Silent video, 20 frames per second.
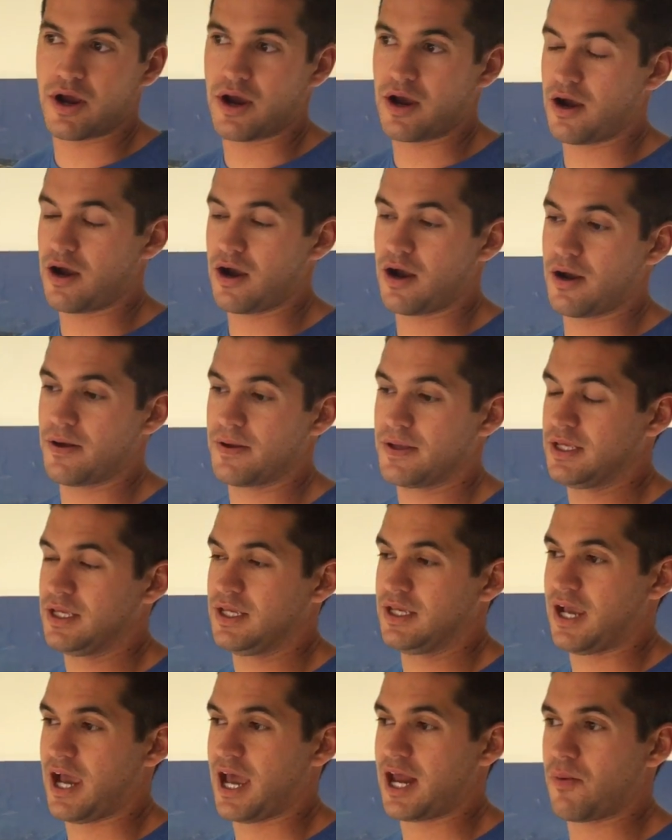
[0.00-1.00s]
I
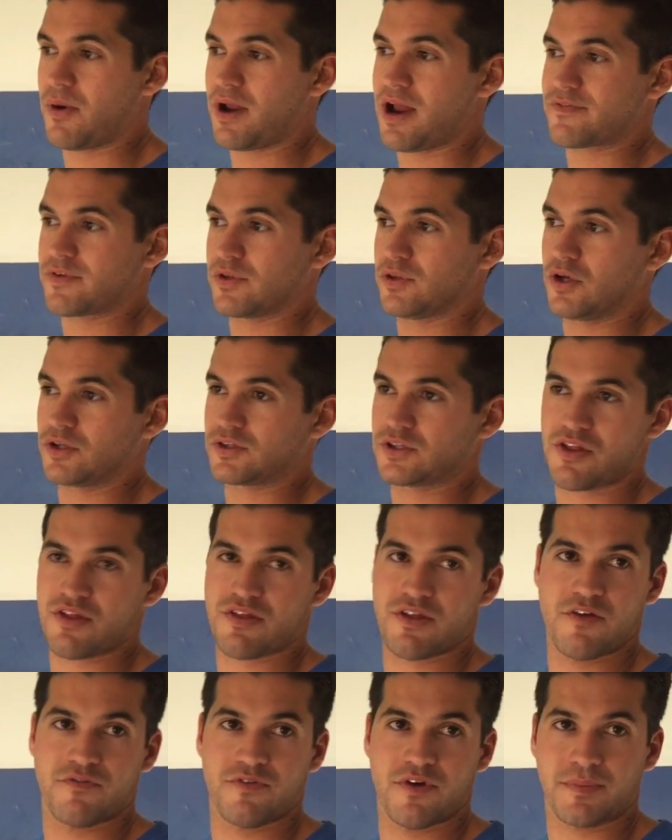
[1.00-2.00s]
don't want to have to look this
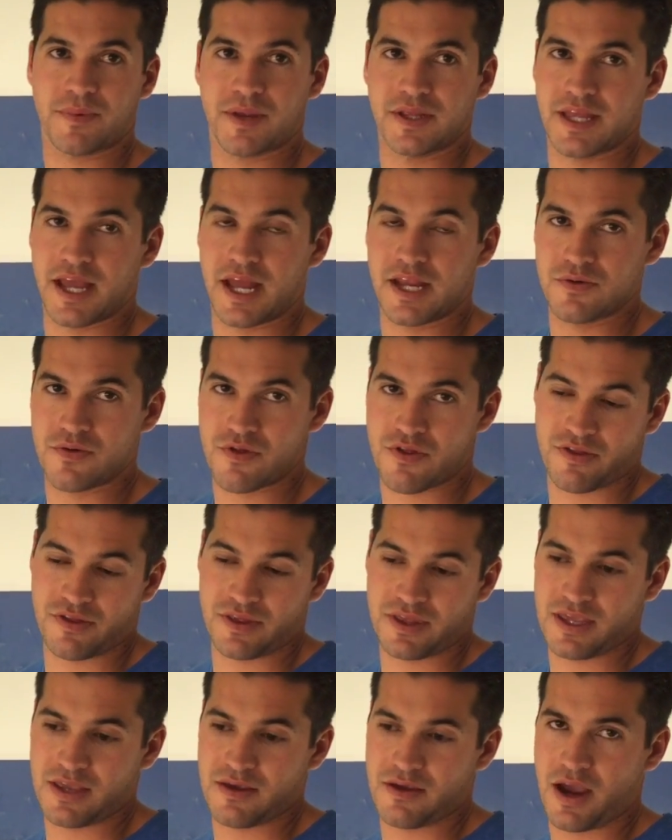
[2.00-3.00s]
stuff up
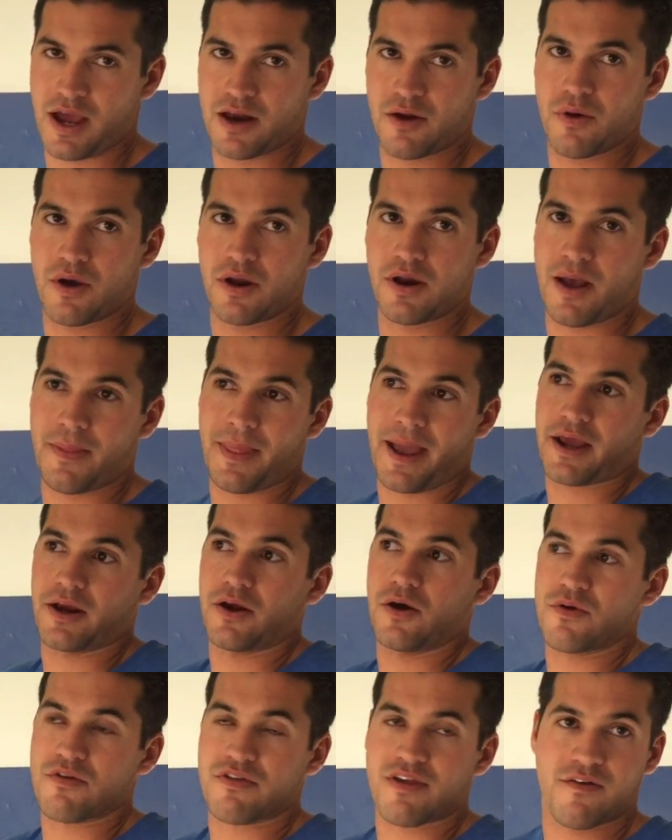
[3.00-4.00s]
continuously. I'm not going
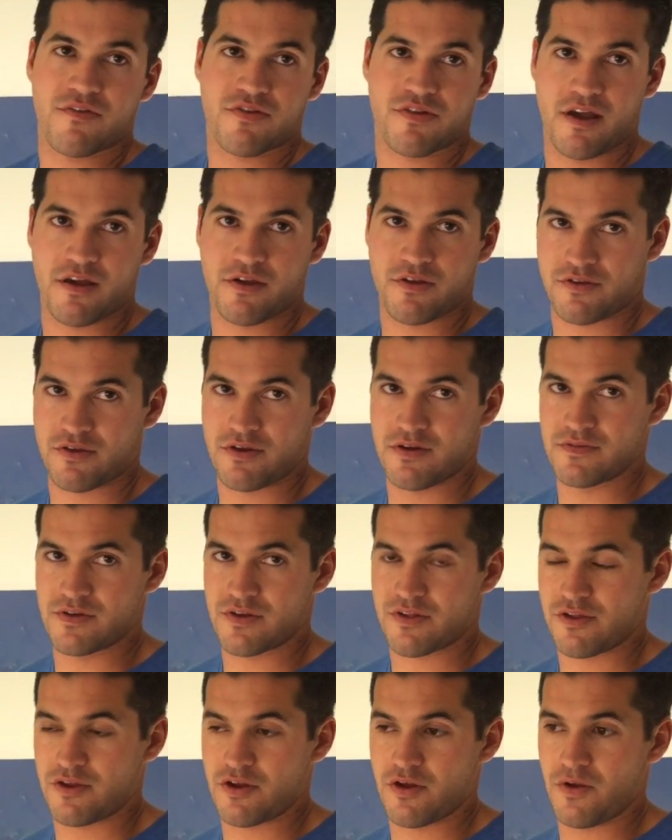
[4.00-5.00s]
to always have cell
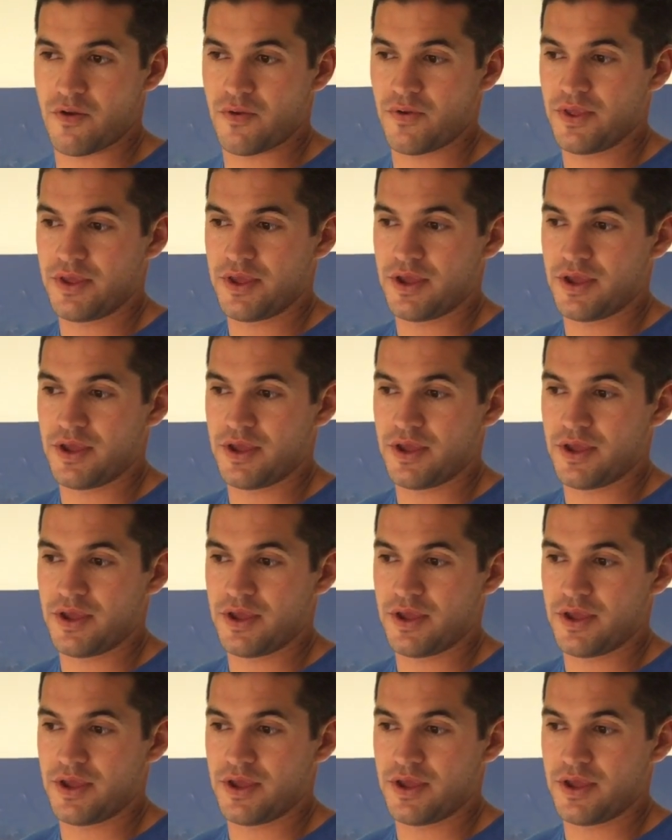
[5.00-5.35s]
service. You know,